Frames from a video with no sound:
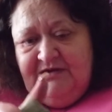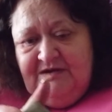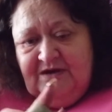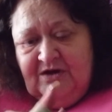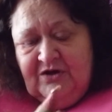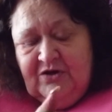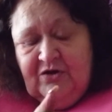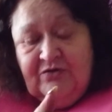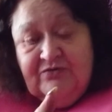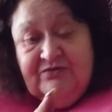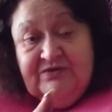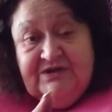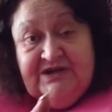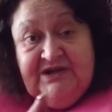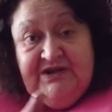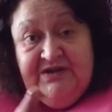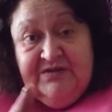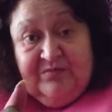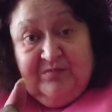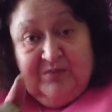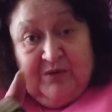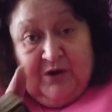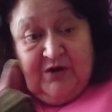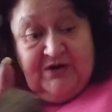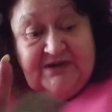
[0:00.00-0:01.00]
I got rid of the
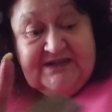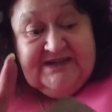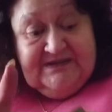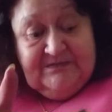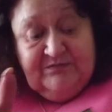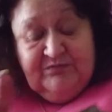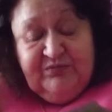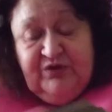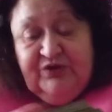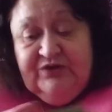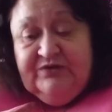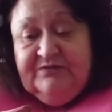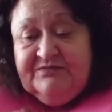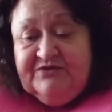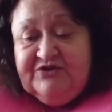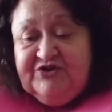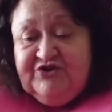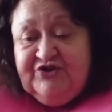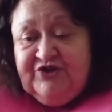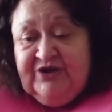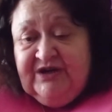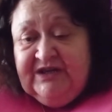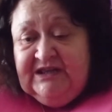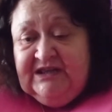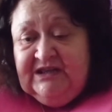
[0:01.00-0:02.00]
box and put them
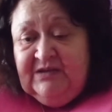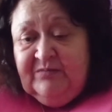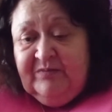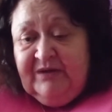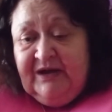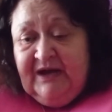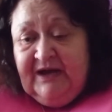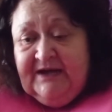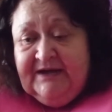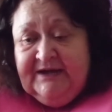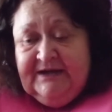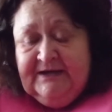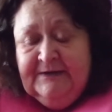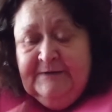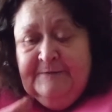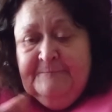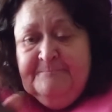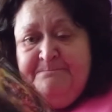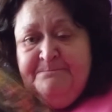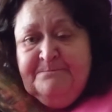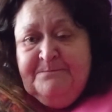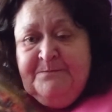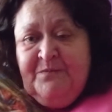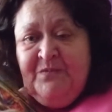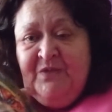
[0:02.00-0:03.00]
straight in the bag.
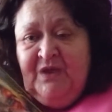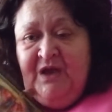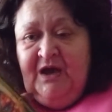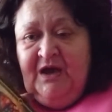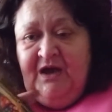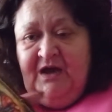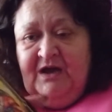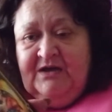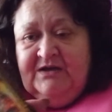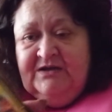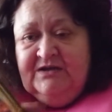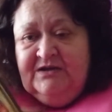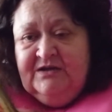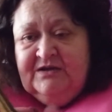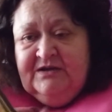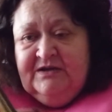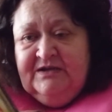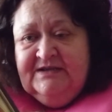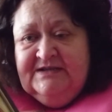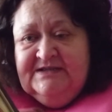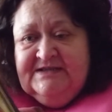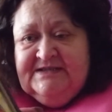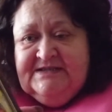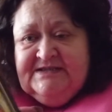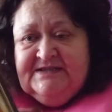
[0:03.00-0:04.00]
And you
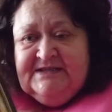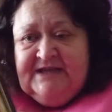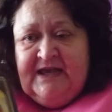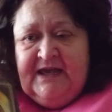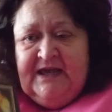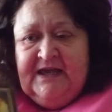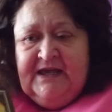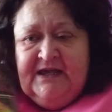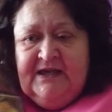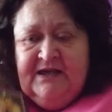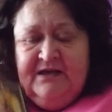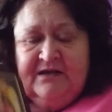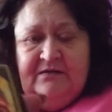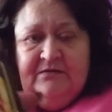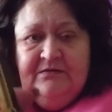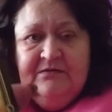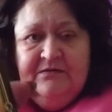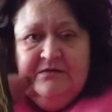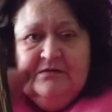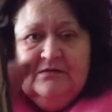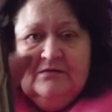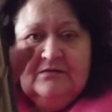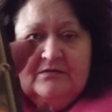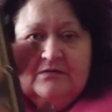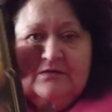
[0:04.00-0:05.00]
can see,
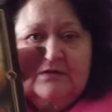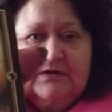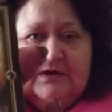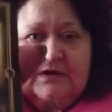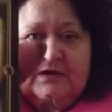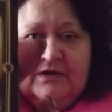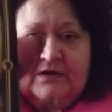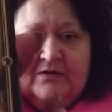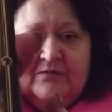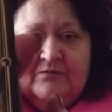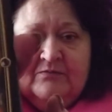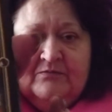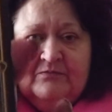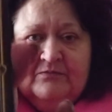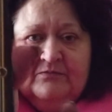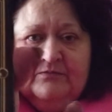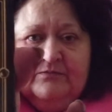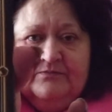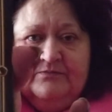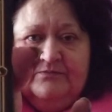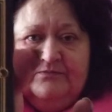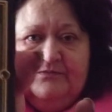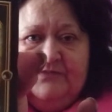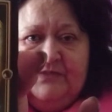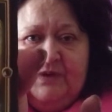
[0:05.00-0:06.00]
I
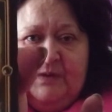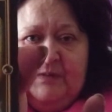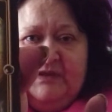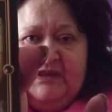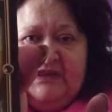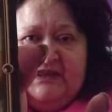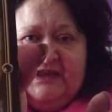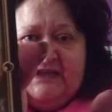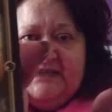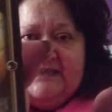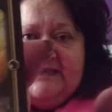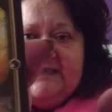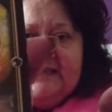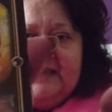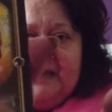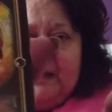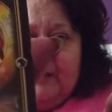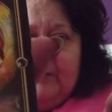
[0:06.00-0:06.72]
mean, that's the